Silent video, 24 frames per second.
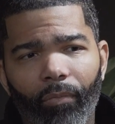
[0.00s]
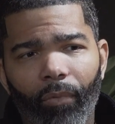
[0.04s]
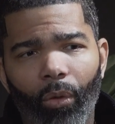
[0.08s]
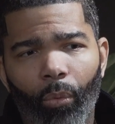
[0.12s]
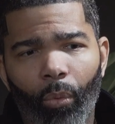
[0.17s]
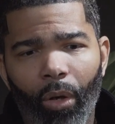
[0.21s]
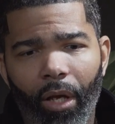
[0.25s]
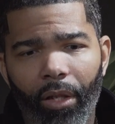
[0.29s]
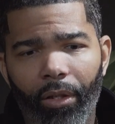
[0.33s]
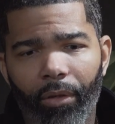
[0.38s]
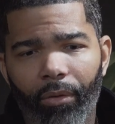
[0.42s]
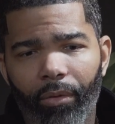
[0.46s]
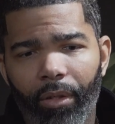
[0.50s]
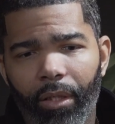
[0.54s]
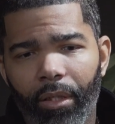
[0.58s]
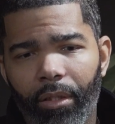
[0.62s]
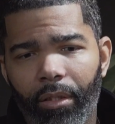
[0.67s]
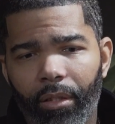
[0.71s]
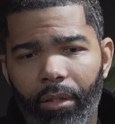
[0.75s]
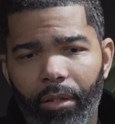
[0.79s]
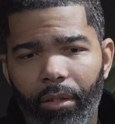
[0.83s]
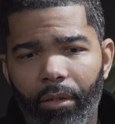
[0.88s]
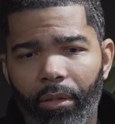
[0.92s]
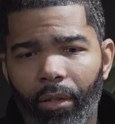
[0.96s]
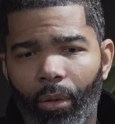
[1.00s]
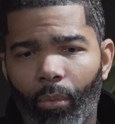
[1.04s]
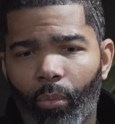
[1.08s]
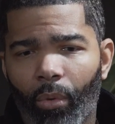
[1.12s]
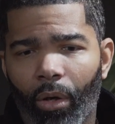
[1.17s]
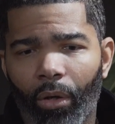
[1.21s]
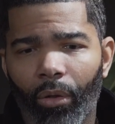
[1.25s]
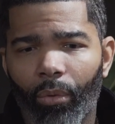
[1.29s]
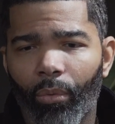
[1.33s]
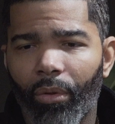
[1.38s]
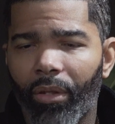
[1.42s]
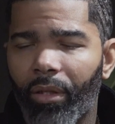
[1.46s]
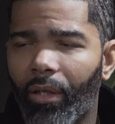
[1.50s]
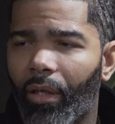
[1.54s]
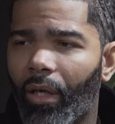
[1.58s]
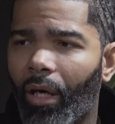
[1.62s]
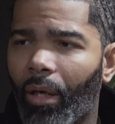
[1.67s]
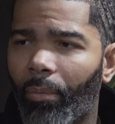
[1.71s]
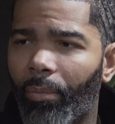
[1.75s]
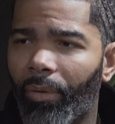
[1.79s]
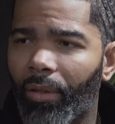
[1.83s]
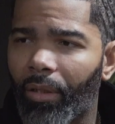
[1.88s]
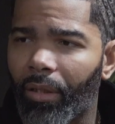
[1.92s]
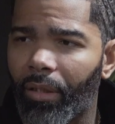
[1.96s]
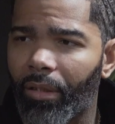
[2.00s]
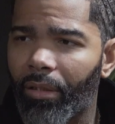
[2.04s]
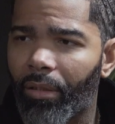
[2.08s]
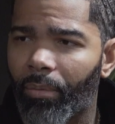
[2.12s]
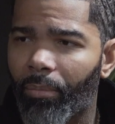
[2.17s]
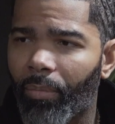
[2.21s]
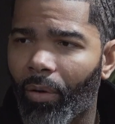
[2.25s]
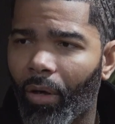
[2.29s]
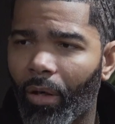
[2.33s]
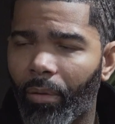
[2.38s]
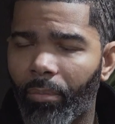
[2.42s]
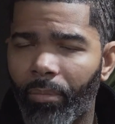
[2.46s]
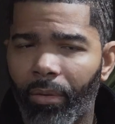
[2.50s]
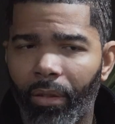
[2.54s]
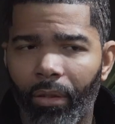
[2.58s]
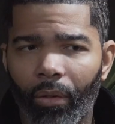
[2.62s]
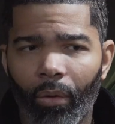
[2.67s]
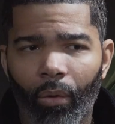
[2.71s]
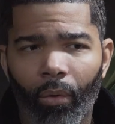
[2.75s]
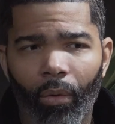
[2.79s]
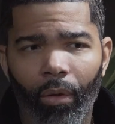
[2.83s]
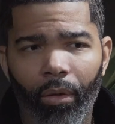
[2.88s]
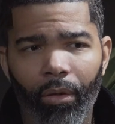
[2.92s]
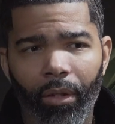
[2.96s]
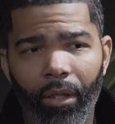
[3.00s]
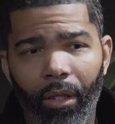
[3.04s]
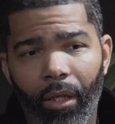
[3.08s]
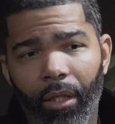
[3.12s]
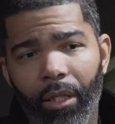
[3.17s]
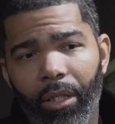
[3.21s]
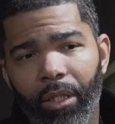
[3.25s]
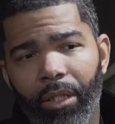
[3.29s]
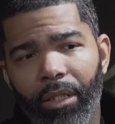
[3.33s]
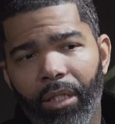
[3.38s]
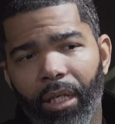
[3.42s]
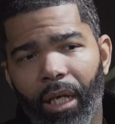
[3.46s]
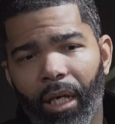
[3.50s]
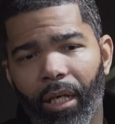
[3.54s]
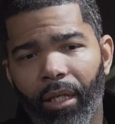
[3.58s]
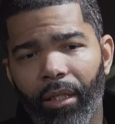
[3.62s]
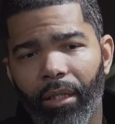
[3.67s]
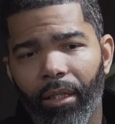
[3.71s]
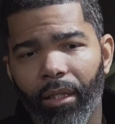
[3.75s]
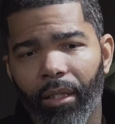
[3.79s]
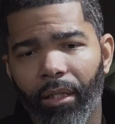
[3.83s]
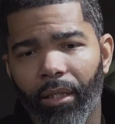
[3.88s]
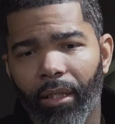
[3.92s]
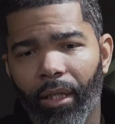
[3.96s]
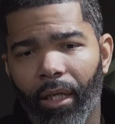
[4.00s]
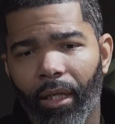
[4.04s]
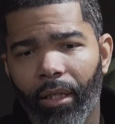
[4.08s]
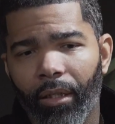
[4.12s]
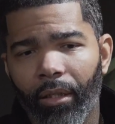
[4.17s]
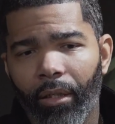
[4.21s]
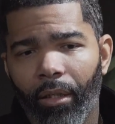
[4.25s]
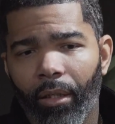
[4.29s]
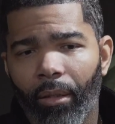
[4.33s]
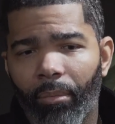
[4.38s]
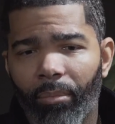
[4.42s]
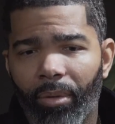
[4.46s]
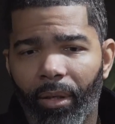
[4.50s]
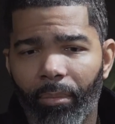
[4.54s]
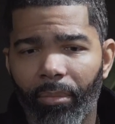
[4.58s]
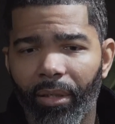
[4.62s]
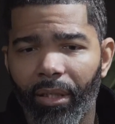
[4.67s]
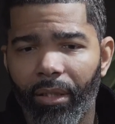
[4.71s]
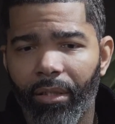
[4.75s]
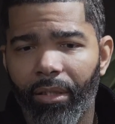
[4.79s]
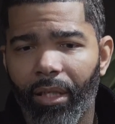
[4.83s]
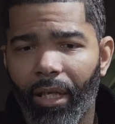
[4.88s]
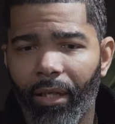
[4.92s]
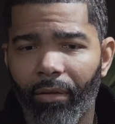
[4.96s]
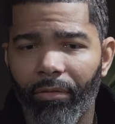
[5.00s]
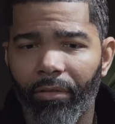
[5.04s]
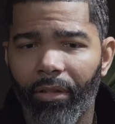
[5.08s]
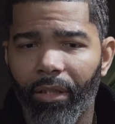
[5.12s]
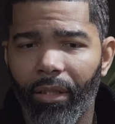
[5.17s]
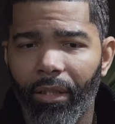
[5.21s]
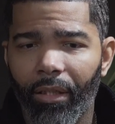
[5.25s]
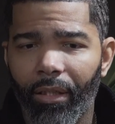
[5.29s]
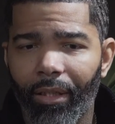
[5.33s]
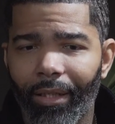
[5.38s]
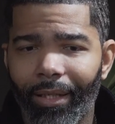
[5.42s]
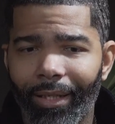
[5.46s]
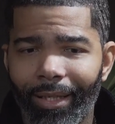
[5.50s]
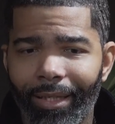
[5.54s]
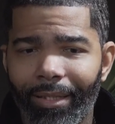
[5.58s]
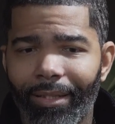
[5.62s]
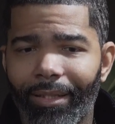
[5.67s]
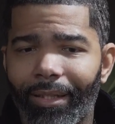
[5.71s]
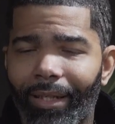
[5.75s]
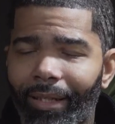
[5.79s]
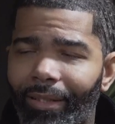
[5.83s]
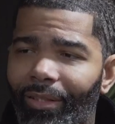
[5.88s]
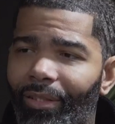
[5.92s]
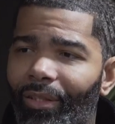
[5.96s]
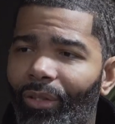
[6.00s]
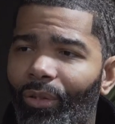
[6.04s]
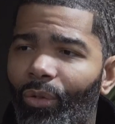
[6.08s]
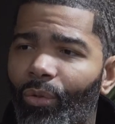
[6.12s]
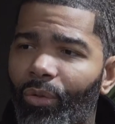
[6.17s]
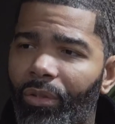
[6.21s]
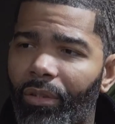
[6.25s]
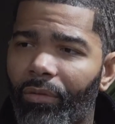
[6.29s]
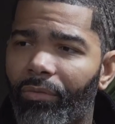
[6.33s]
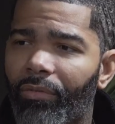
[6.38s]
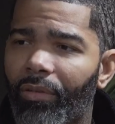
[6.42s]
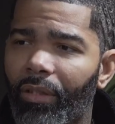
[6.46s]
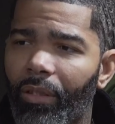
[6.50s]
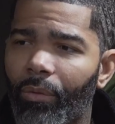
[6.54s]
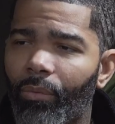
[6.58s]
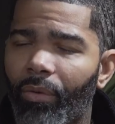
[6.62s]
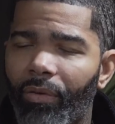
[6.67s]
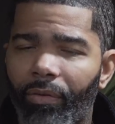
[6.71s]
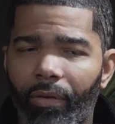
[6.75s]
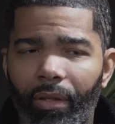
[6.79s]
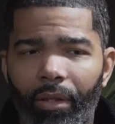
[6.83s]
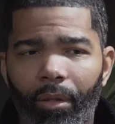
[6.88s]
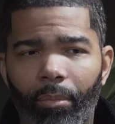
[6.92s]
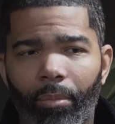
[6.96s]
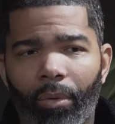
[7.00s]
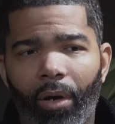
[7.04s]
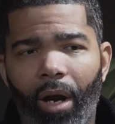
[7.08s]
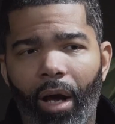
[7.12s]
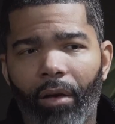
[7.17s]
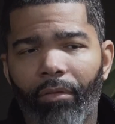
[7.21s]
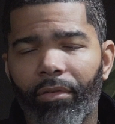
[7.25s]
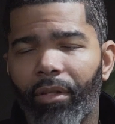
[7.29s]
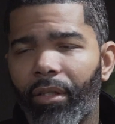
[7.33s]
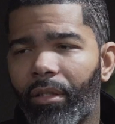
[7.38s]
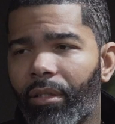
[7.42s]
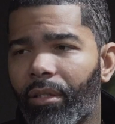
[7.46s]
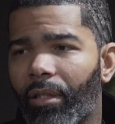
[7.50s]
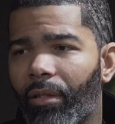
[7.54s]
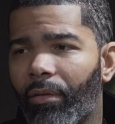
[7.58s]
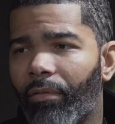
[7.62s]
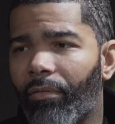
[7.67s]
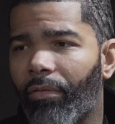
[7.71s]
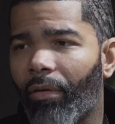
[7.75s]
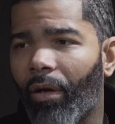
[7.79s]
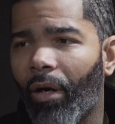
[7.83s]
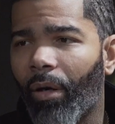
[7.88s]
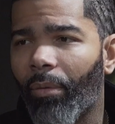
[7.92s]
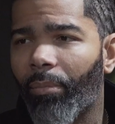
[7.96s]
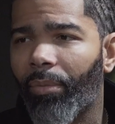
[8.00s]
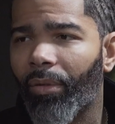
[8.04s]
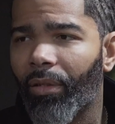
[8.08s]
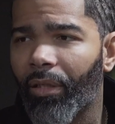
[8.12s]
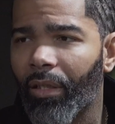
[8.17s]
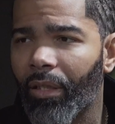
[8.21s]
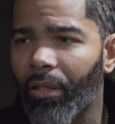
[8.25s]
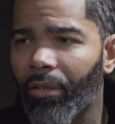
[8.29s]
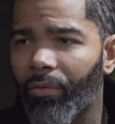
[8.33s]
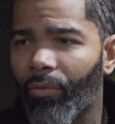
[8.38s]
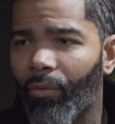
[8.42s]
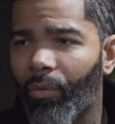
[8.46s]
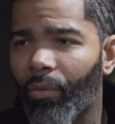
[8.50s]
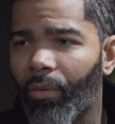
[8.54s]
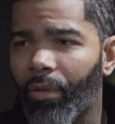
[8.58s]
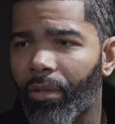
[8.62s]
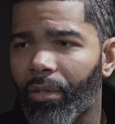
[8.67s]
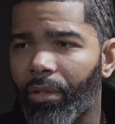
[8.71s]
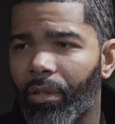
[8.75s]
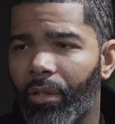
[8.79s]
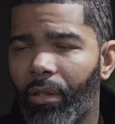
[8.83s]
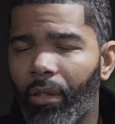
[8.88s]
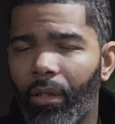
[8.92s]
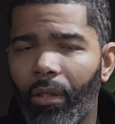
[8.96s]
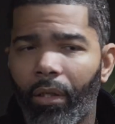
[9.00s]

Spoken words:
Whether it's the work within our police department or the understanding that public safety isn't exclusively within the province of our police force.